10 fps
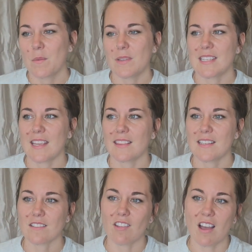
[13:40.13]
We take
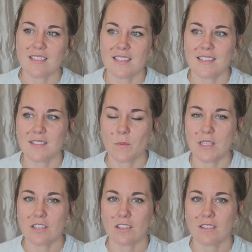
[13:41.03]
these losses and we
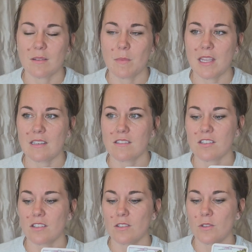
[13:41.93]
turn them
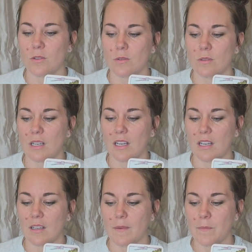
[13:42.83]
into
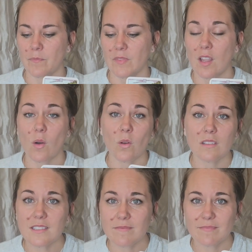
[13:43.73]

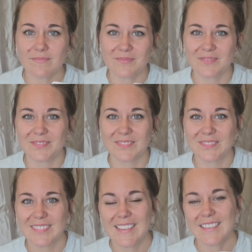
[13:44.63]
gold,
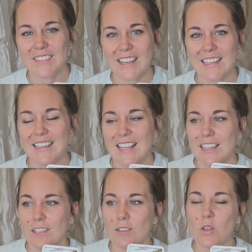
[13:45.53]
right?
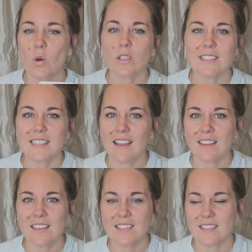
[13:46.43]
Little golden
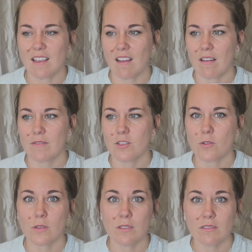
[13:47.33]
nuggets of
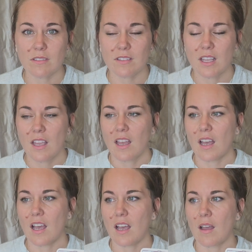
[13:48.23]
truth.
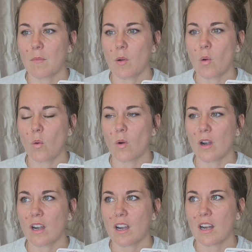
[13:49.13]

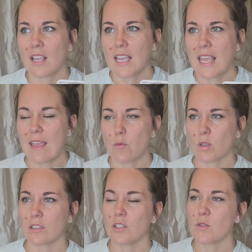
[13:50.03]
Or if
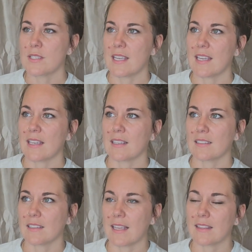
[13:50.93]
we're losing,
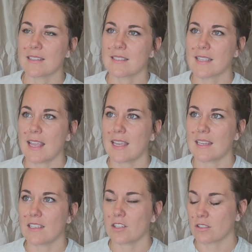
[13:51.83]
like, let's
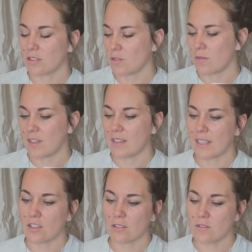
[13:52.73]
say you feel
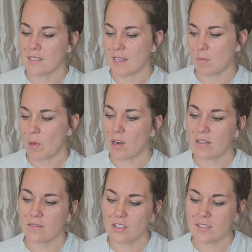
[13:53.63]
like you're losing a part
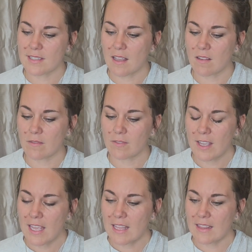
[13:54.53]
of yourself,
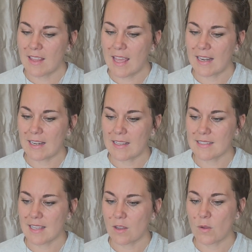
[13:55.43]
then
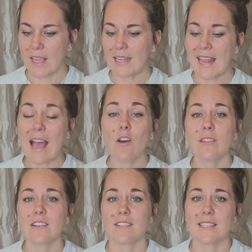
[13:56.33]
it's like, okay, now
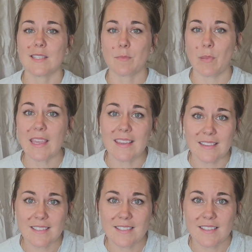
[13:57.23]
there's
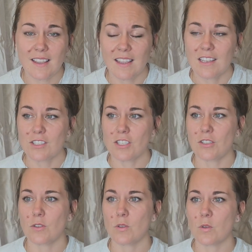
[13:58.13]
space
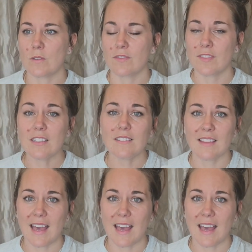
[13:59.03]
to fill